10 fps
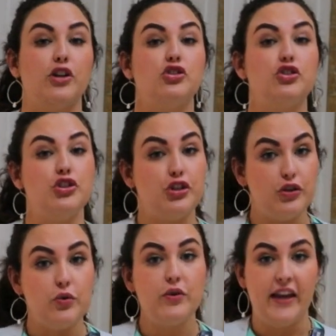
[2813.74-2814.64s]

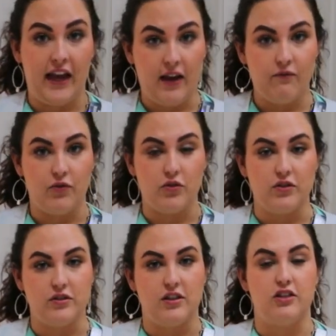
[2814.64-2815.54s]
2
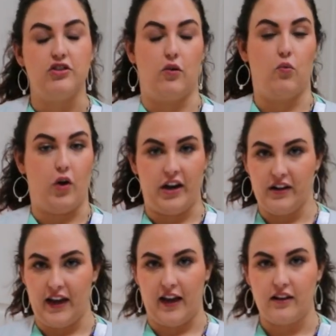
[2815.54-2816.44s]
capfuls into 1
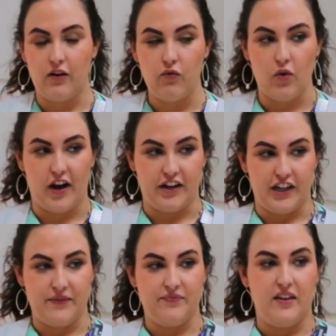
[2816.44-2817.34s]
gallon of
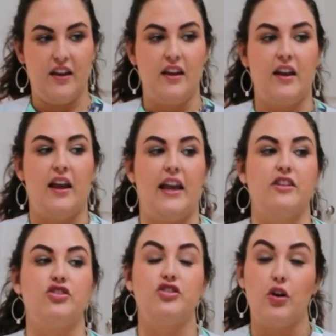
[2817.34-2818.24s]
water
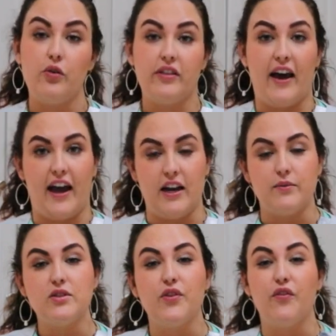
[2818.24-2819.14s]
and soak the
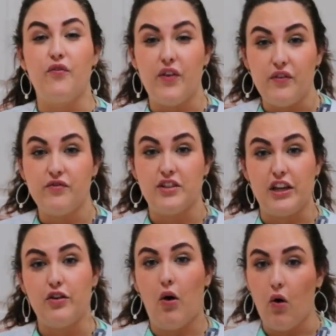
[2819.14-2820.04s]
items for
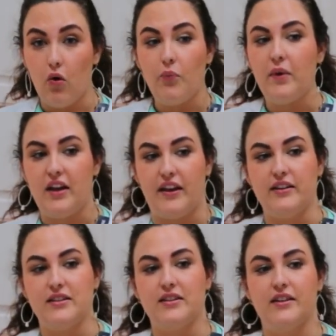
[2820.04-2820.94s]
15 whole
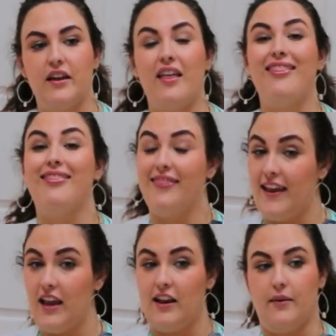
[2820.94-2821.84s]
minutes.
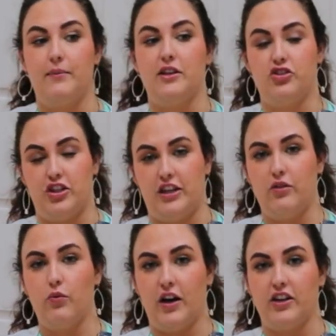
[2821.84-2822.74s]
Then
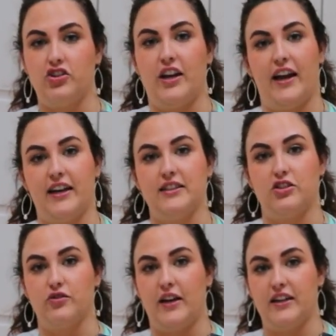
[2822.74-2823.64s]
machine wash as
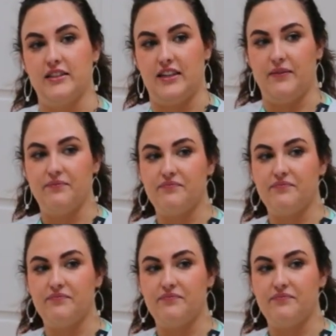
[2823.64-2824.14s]
directed.